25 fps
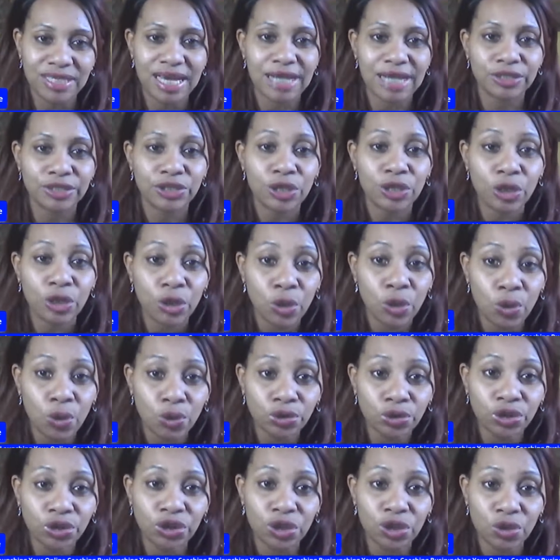as you're
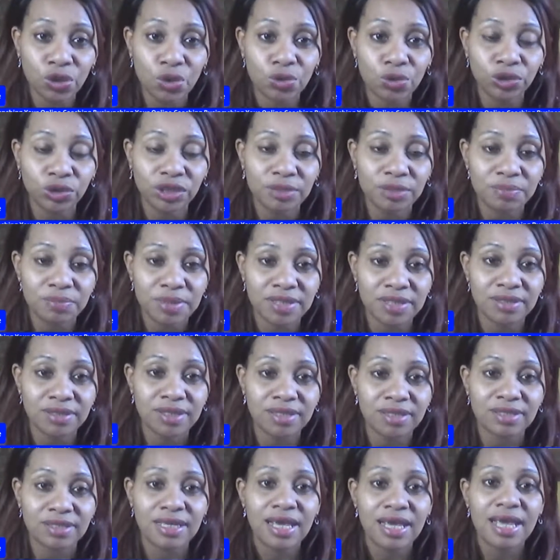launching your coaching business
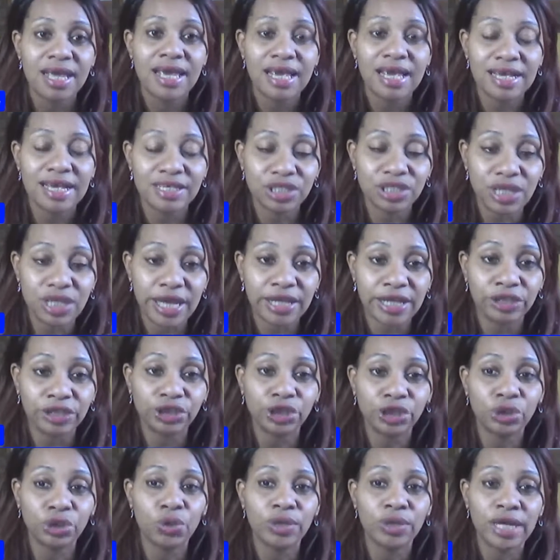is to
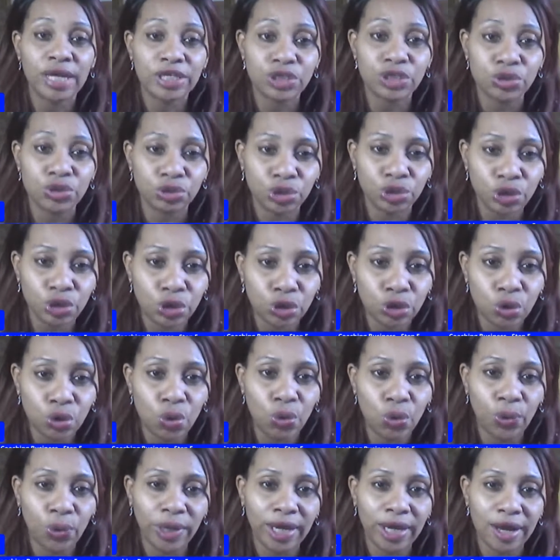ensure that you're
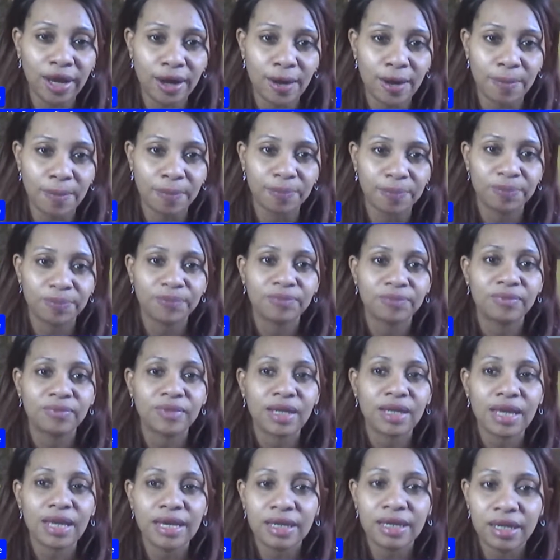showing up
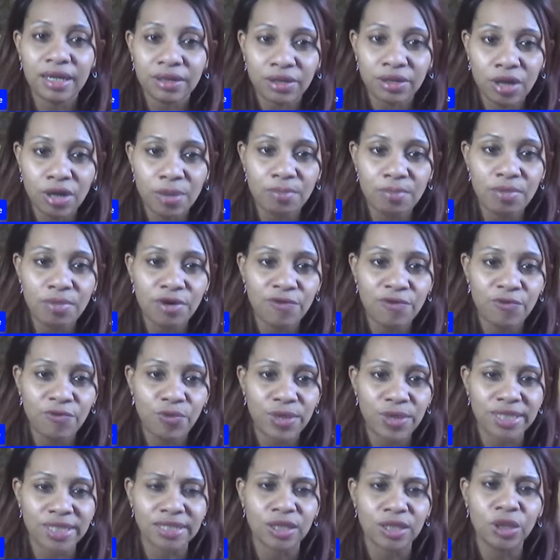in a number of
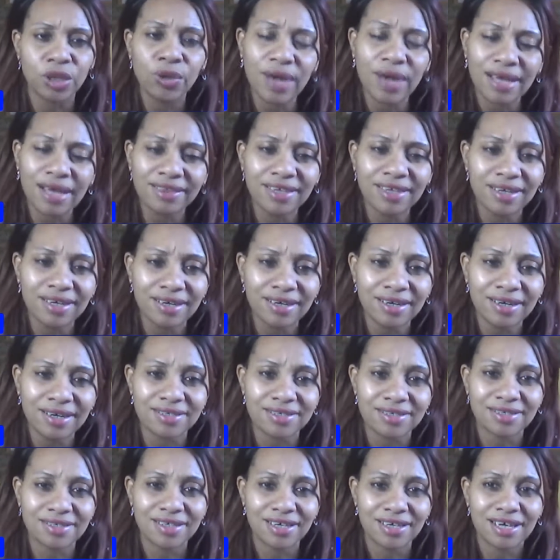ways. Look at the
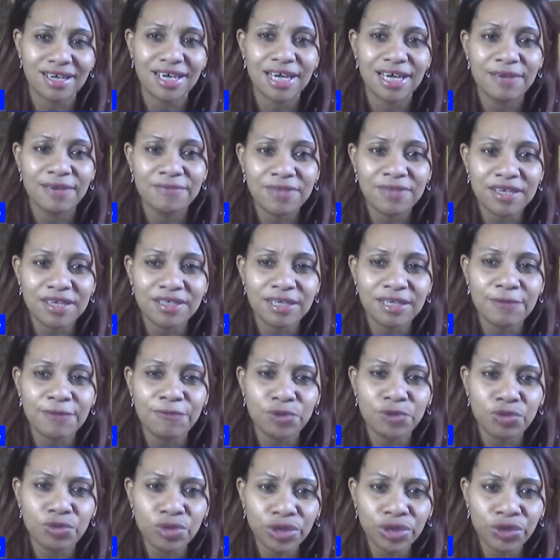list. If
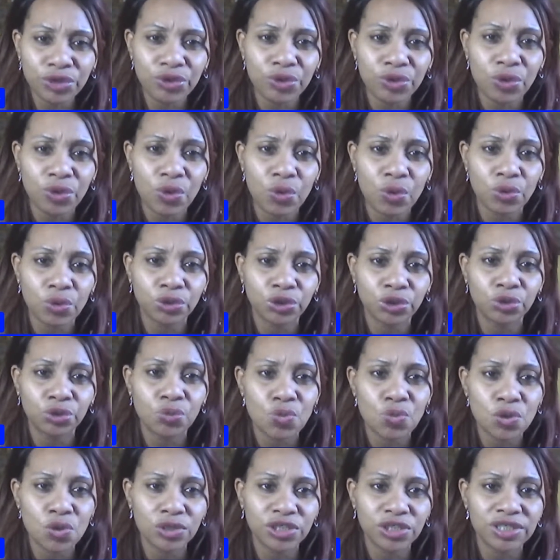you're a new coach
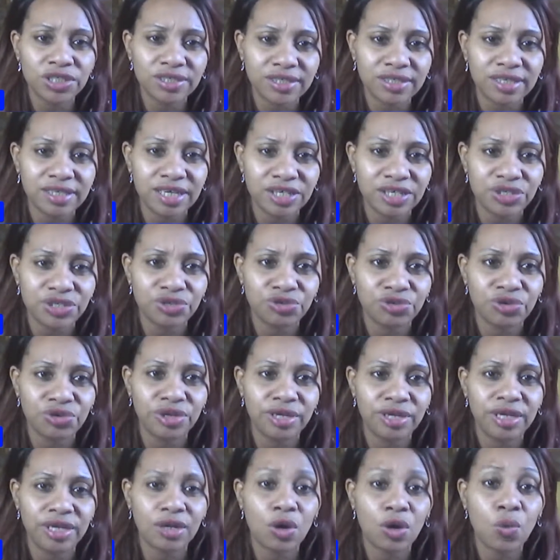watching today's
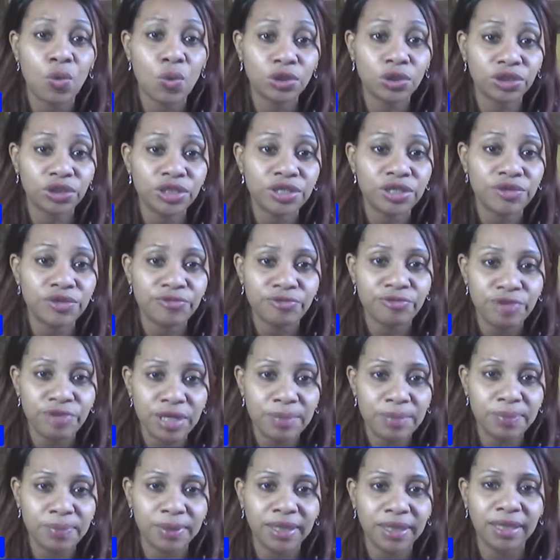training or watching the
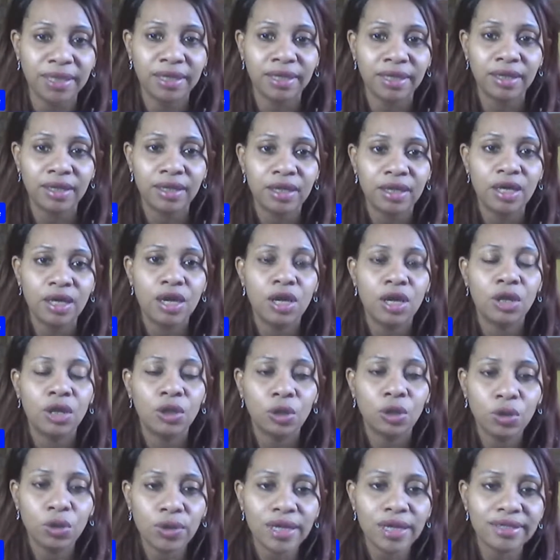replay,
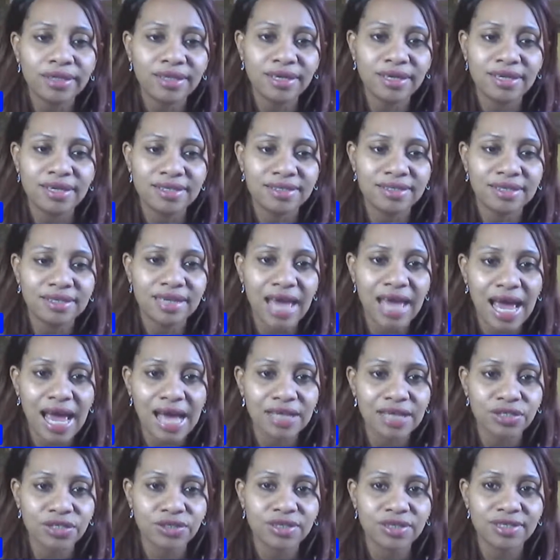look at the list and
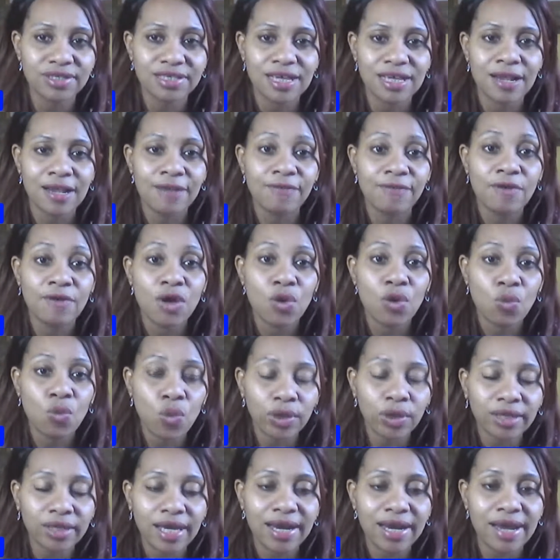ask yourself, what
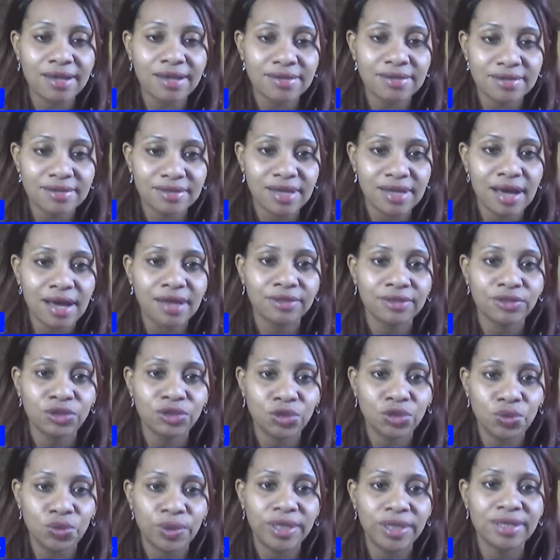can I start
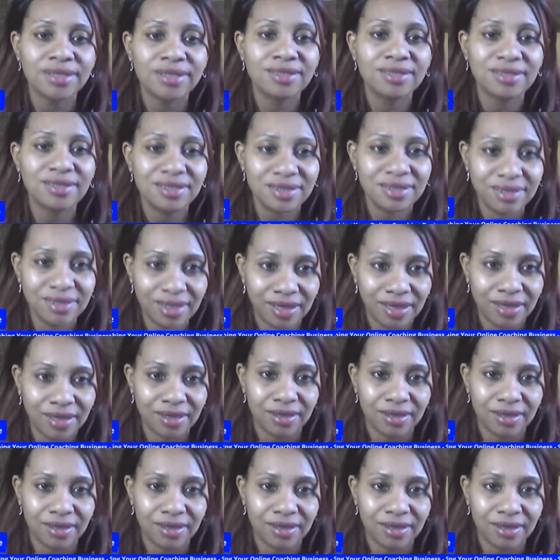doing today?